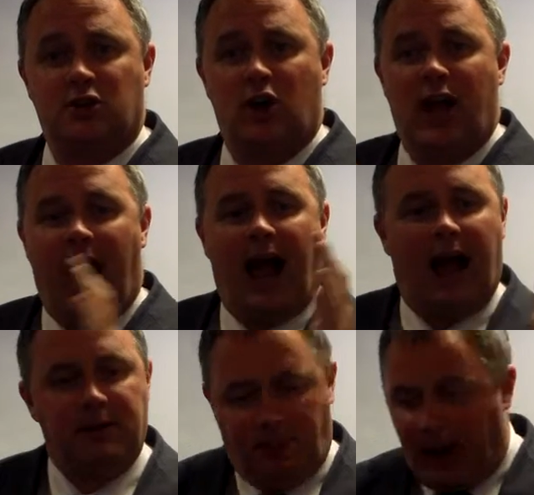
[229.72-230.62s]
So,
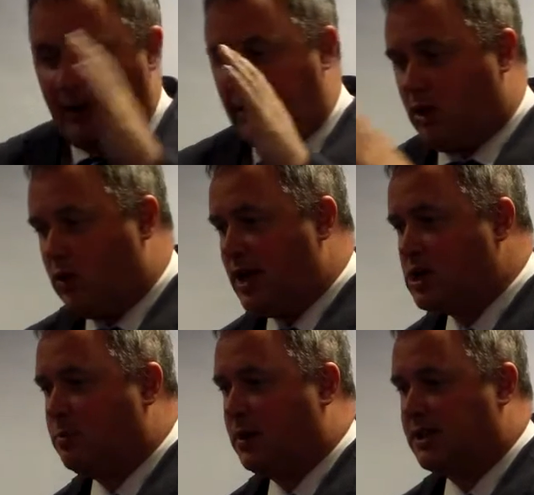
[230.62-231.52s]
a part of the
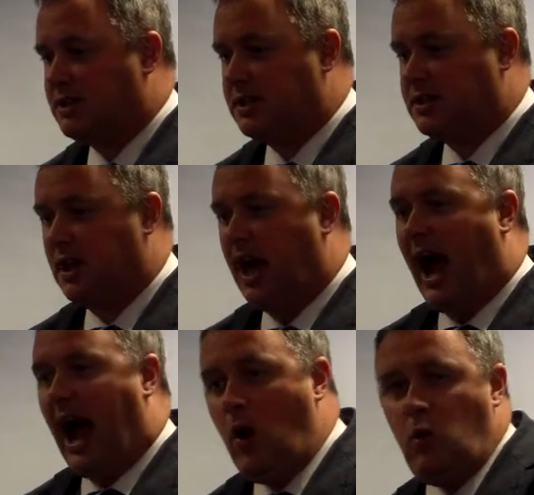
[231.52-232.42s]
creation process,
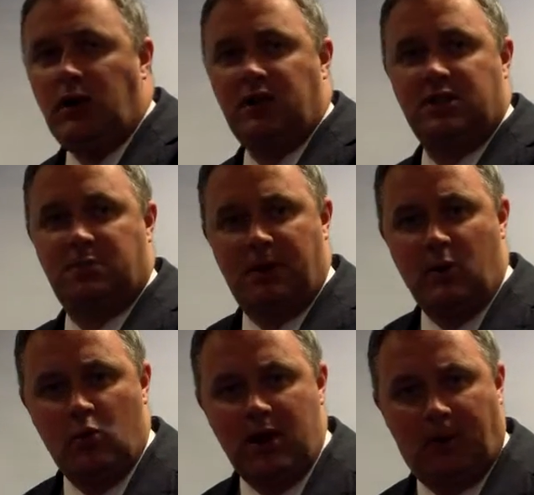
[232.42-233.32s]
how can this
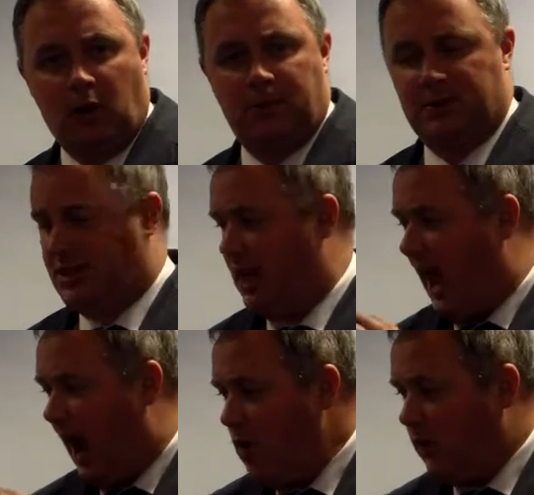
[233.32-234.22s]
be repurposed?
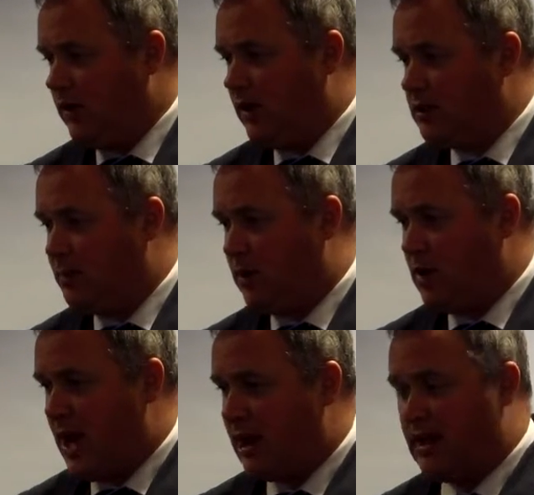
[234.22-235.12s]
How can this be
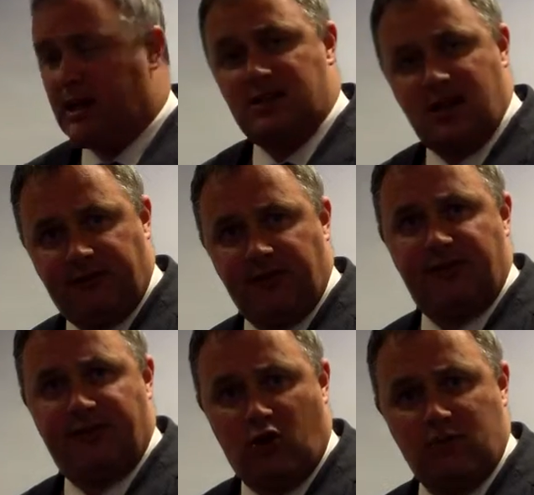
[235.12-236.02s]
created in
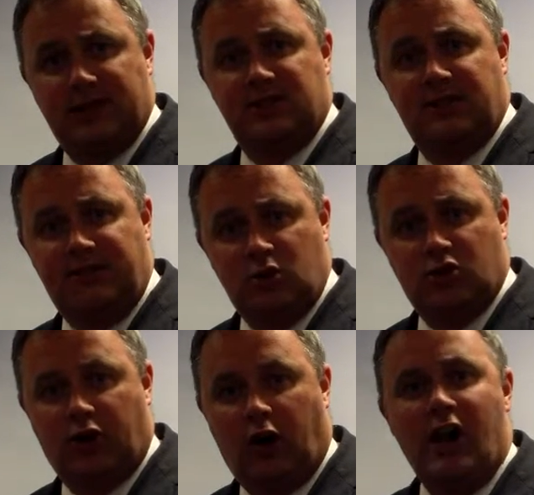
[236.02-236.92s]
different formats in the
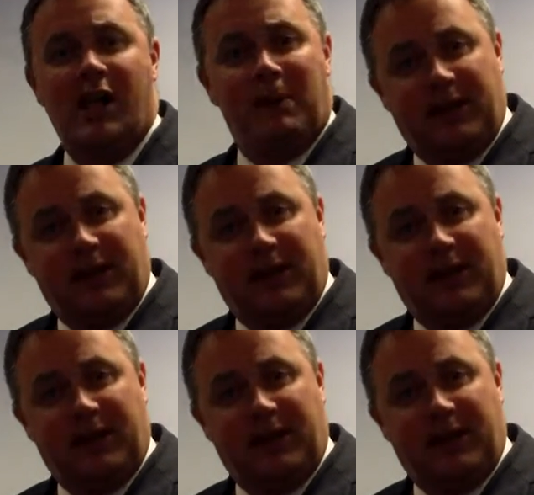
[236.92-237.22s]
future?